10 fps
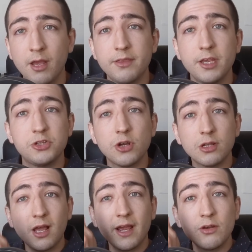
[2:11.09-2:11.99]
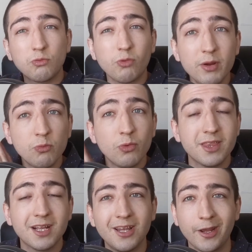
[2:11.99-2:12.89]
they should align right with
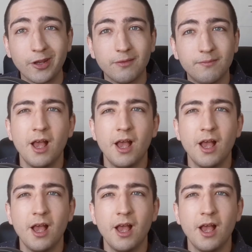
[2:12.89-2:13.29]
the click.